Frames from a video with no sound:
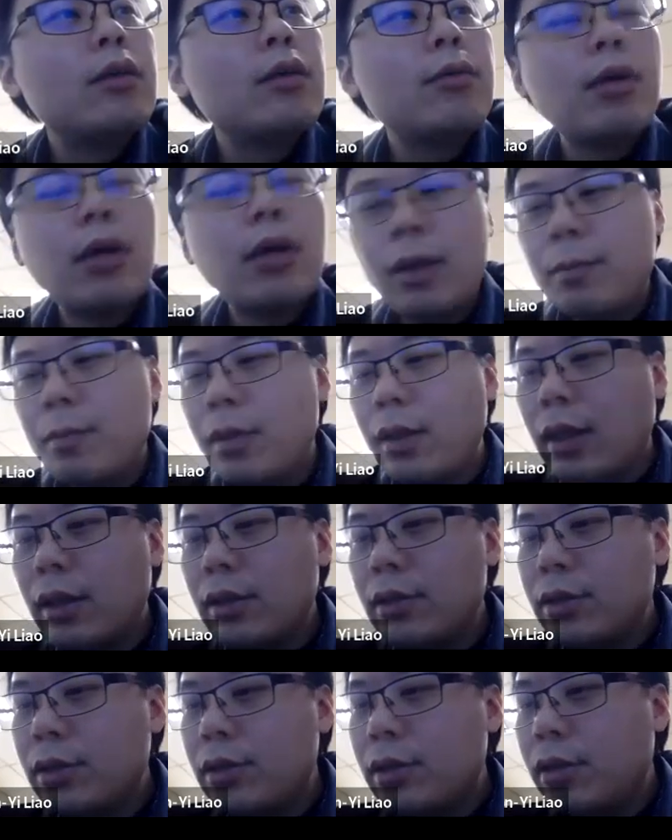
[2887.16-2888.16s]
well, I'm
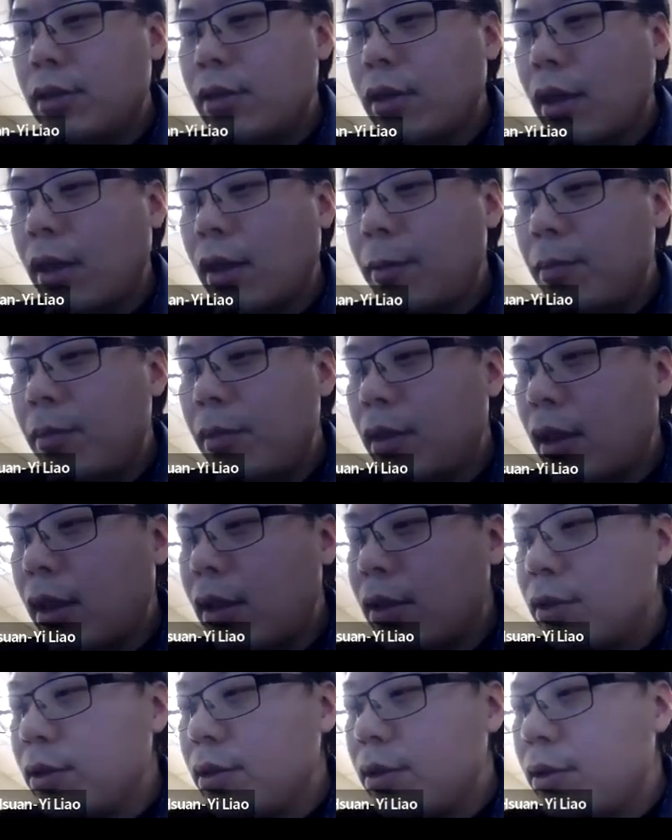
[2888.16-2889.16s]
not sure. I'm
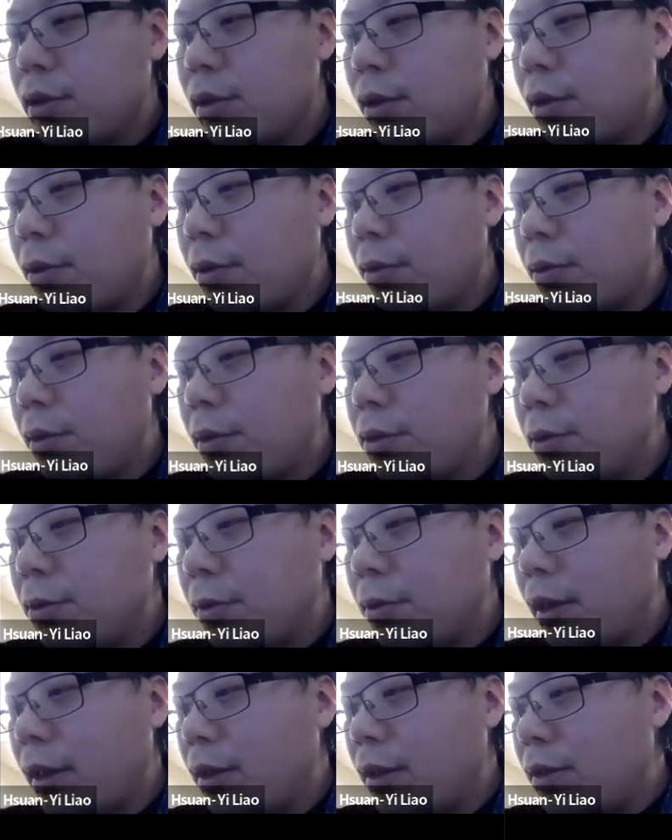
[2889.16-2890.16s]
not sure which
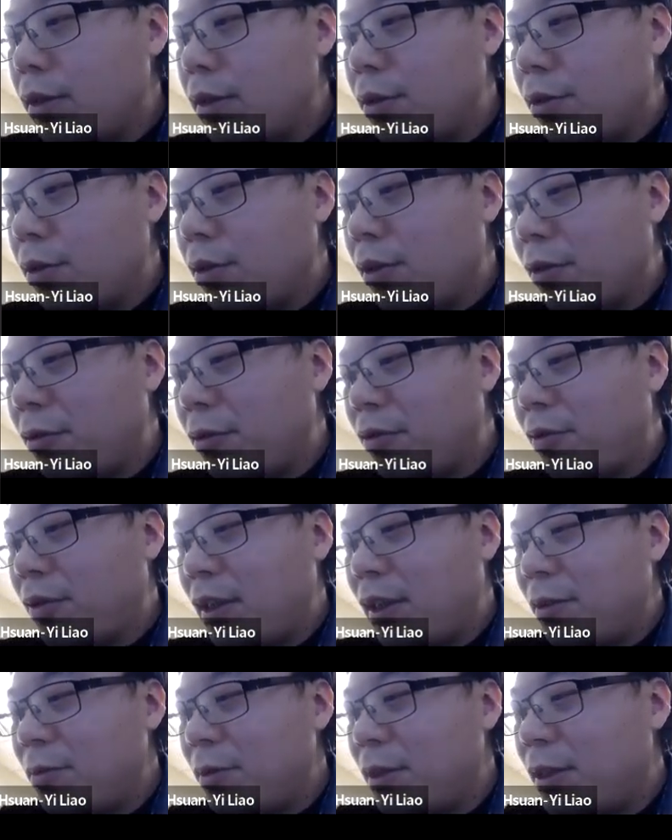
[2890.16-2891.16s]
one is your
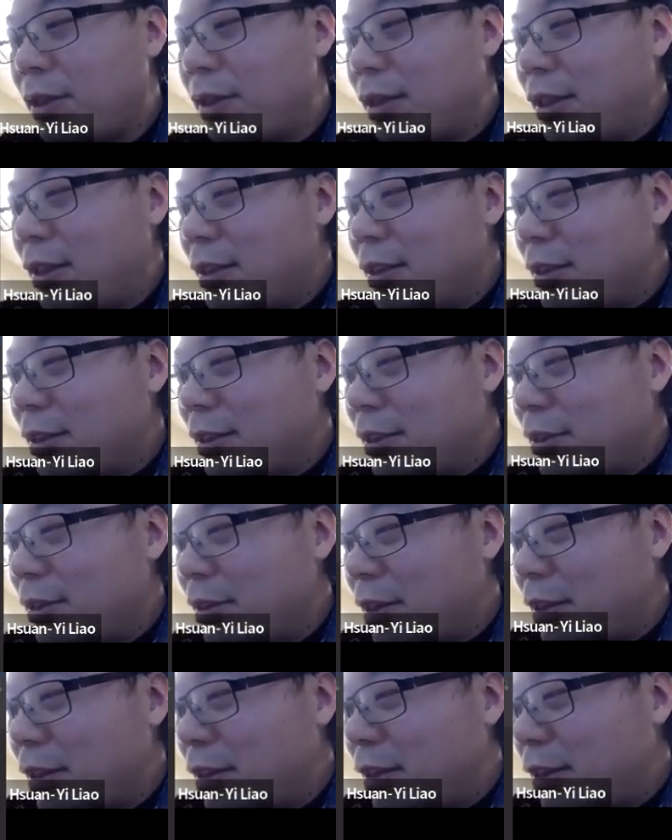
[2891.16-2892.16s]
favorite. So
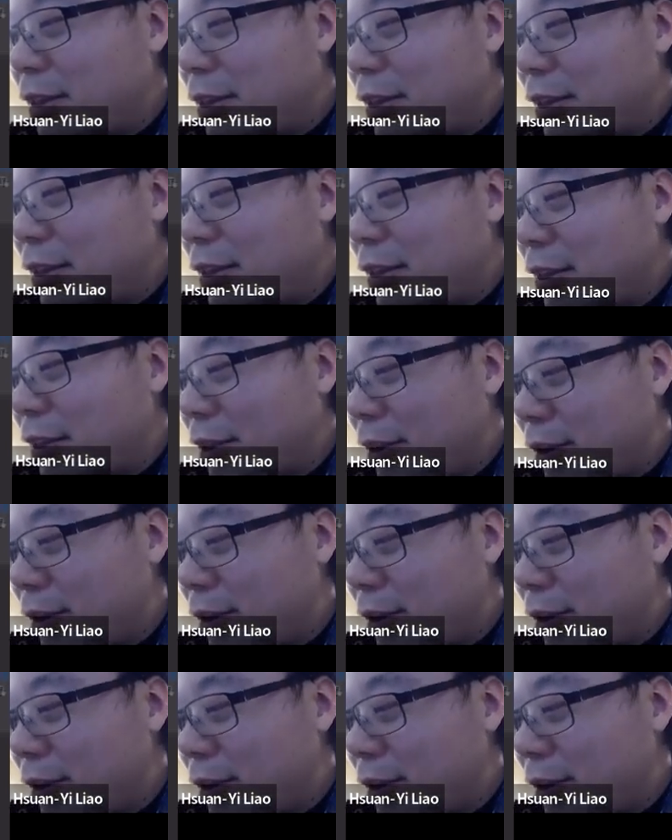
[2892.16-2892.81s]
the